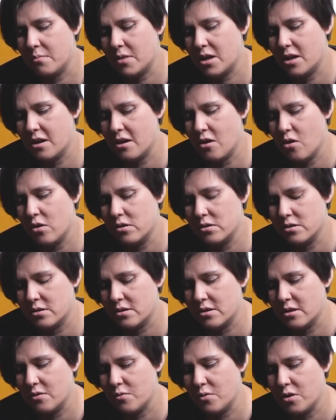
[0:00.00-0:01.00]
but
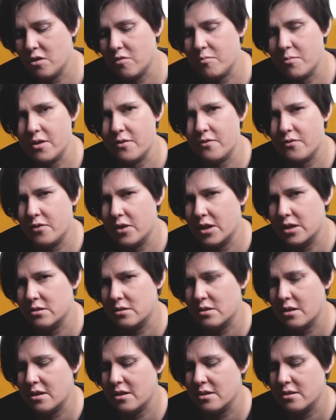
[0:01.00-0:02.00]
honestly, one of my
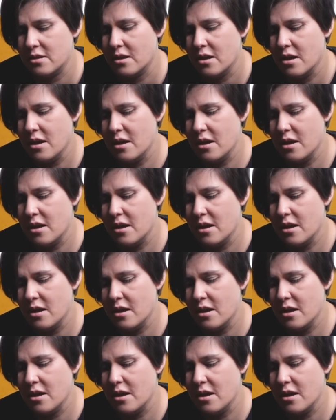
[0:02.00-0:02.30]
friends has,